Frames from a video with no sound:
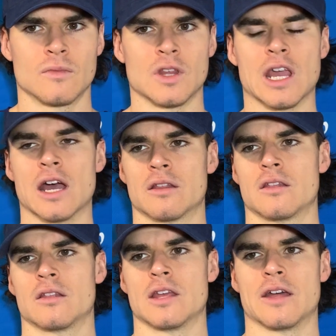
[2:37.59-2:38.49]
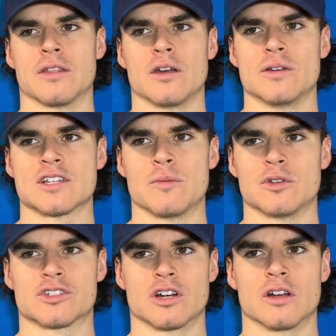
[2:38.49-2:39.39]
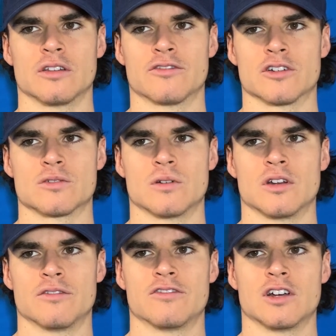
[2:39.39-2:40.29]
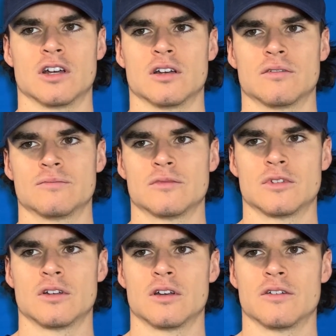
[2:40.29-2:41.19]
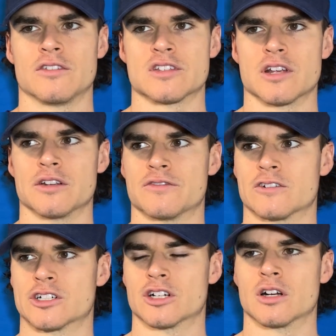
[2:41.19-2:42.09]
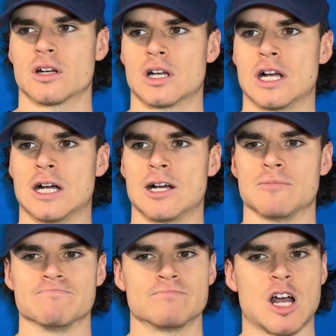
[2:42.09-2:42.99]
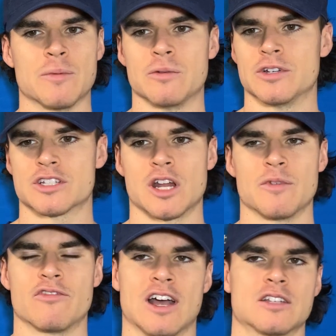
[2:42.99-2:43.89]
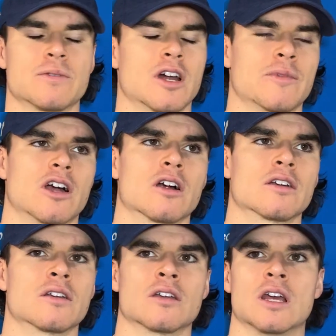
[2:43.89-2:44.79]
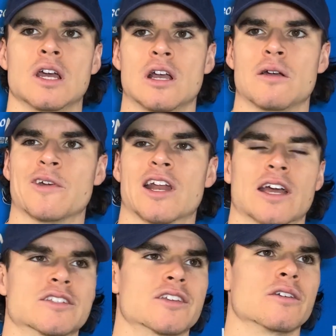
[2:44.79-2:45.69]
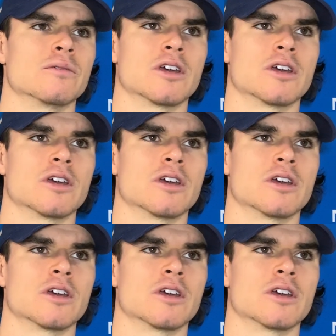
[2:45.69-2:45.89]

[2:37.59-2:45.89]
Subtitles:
Yeah, they always come out strong in the first one of the series, for sure. I mean, we just got to be fast, we got to be hard, and we got to execute.